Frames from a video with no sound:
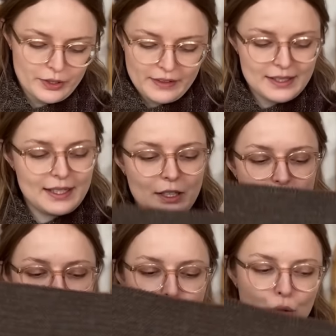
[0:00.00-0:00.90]
This is
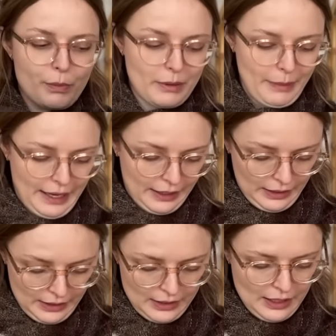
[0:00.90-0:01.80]
actually super big,
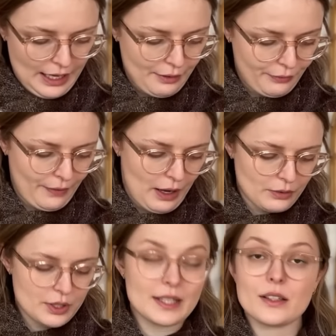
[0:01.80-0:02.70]
I
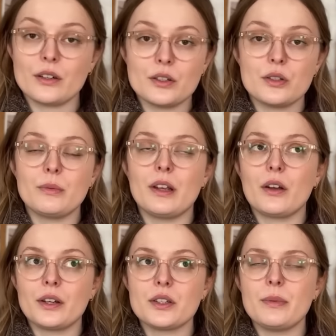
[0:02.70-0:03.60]
found. It's going
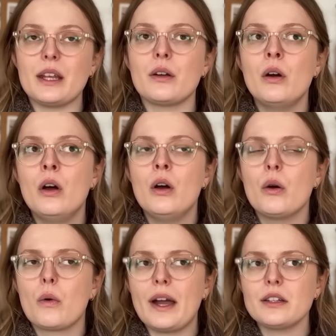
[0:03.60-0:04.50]
to be
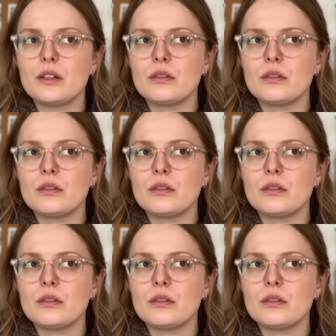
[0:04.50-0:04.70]
quite